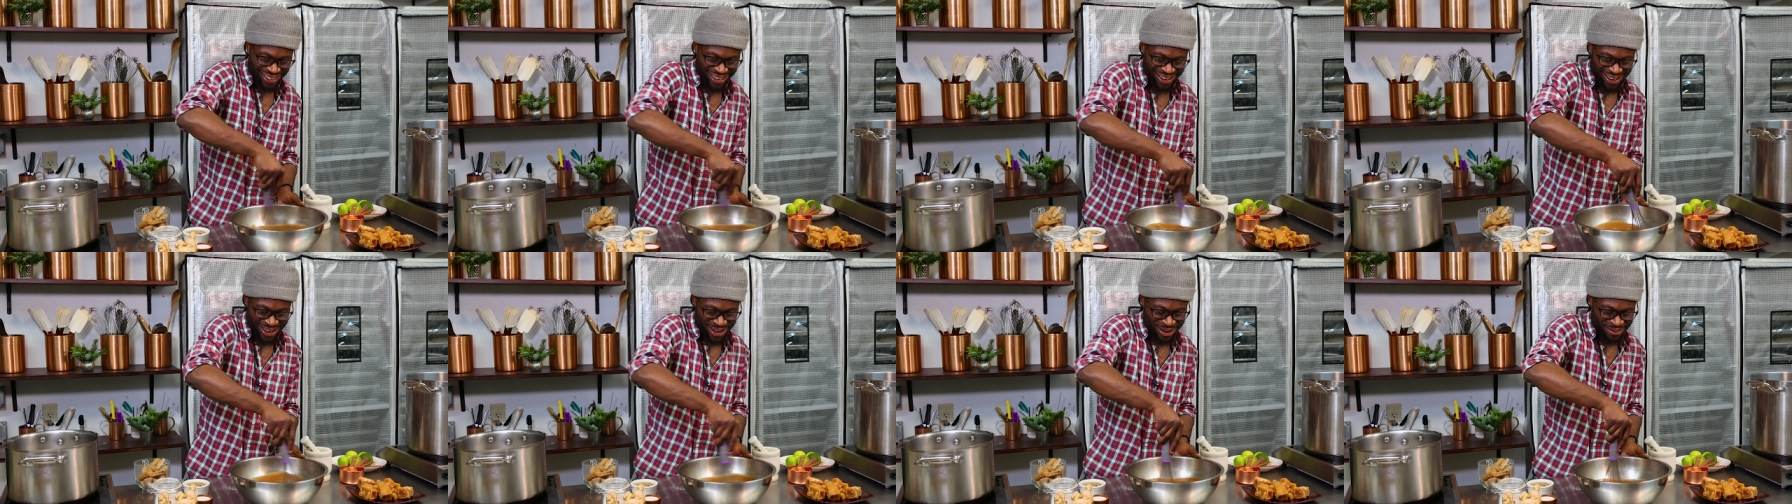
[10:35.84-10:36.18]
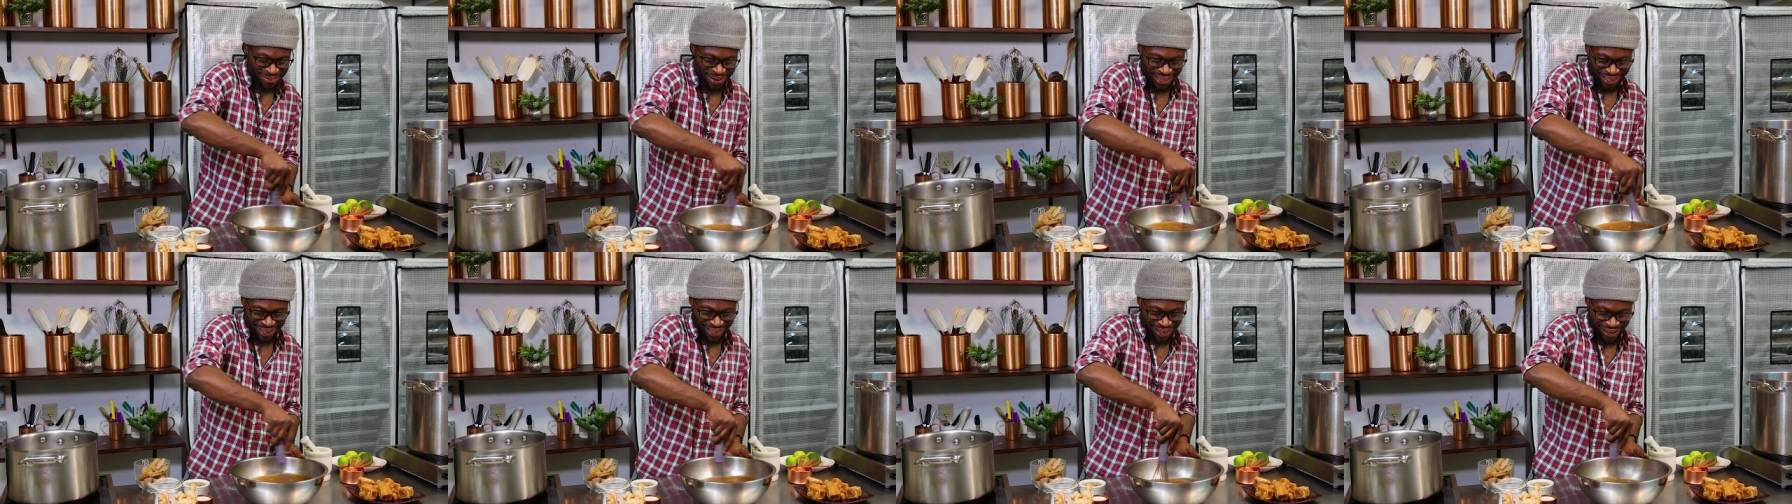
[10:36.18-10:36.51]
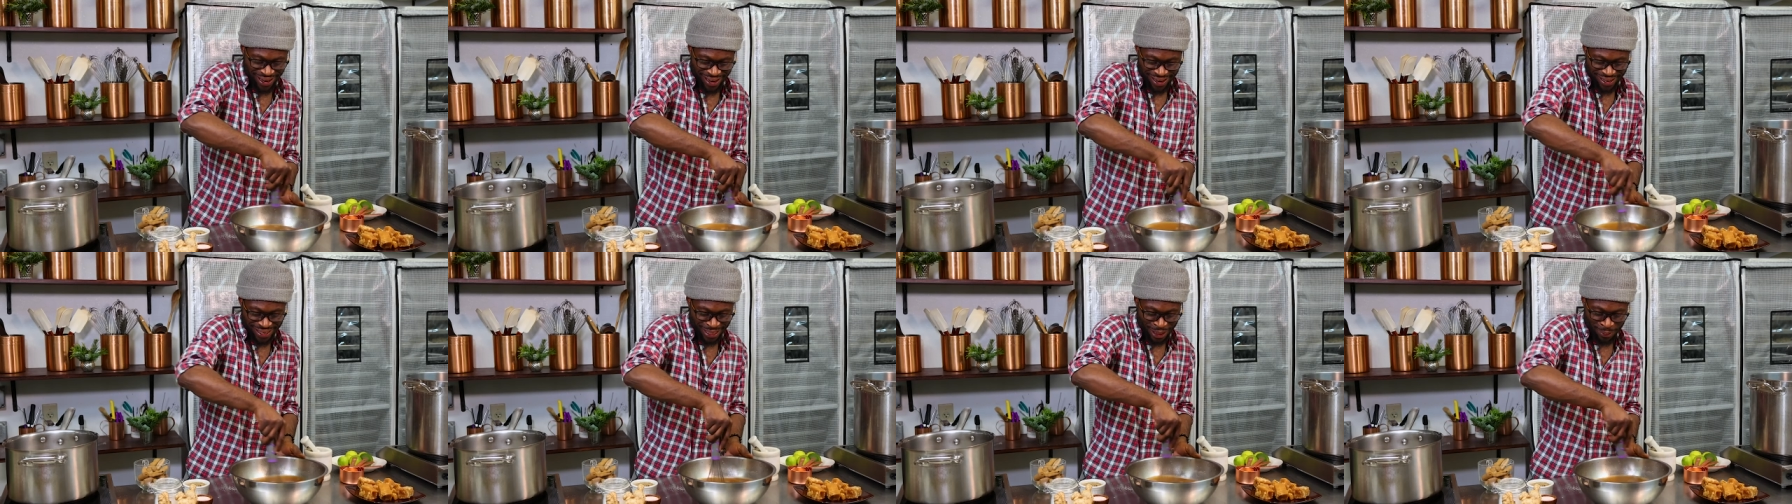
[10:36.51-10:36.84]
Oh my
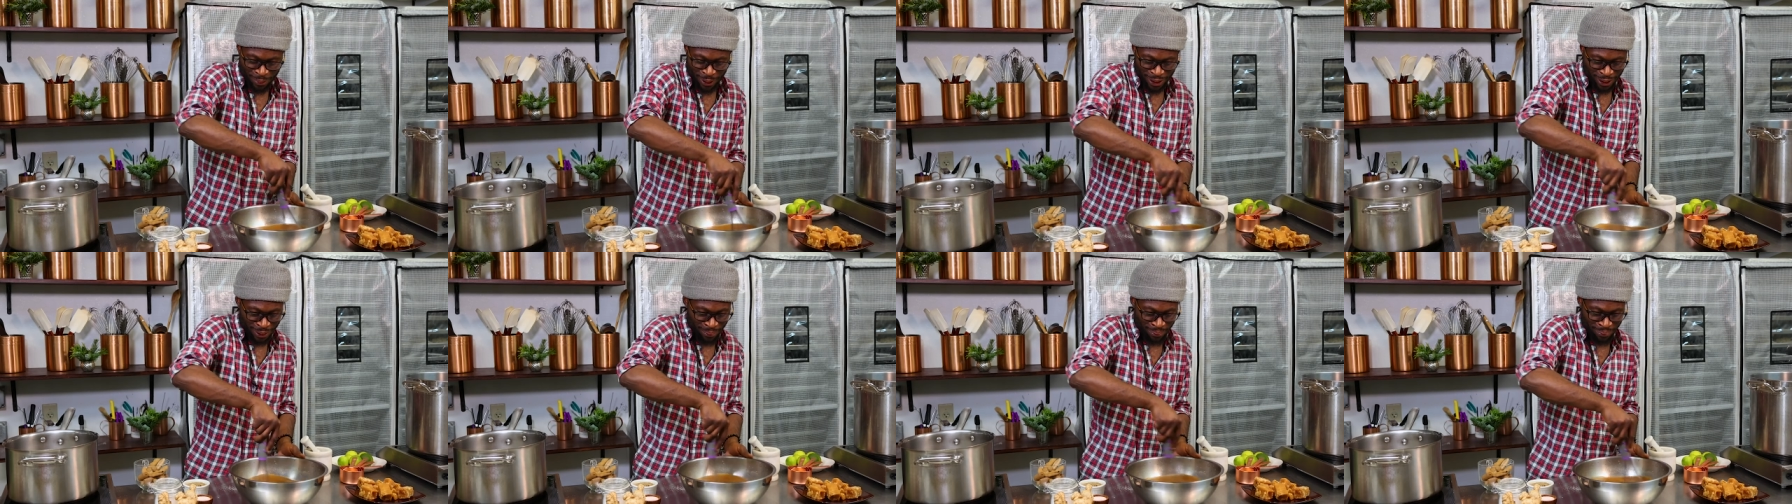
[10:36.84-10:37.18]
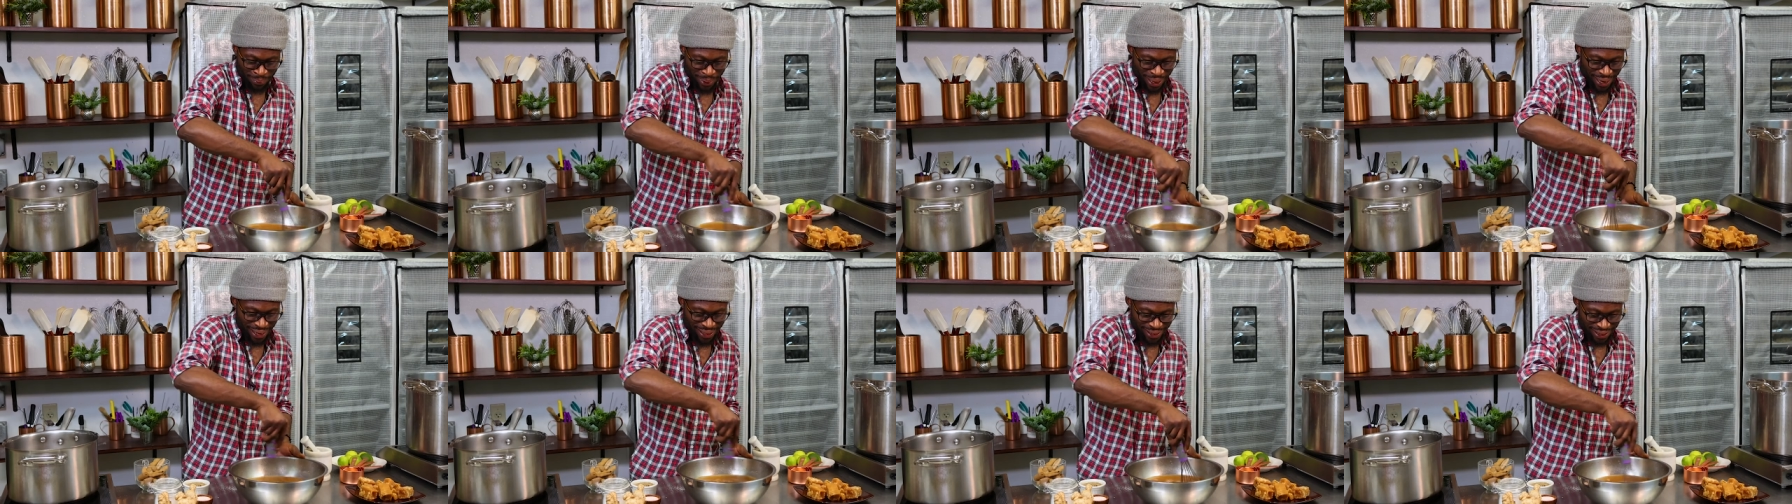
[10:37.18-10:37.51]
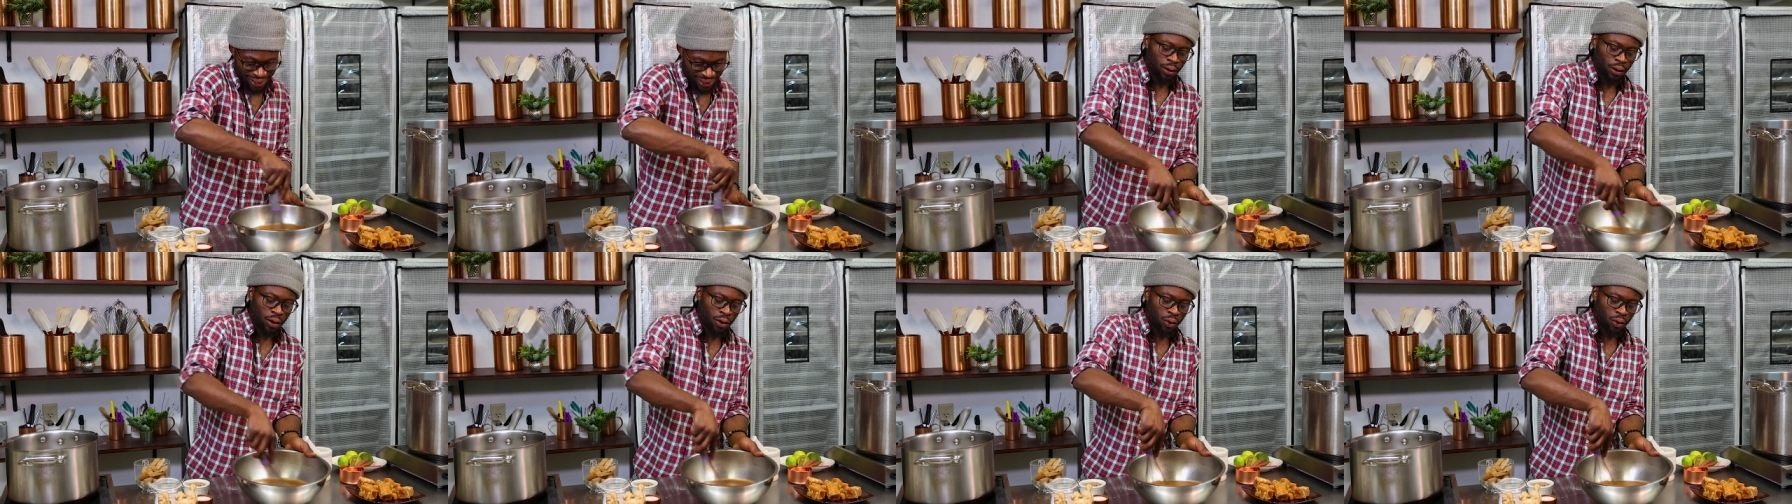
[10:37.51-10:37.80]
God, it smells amazing.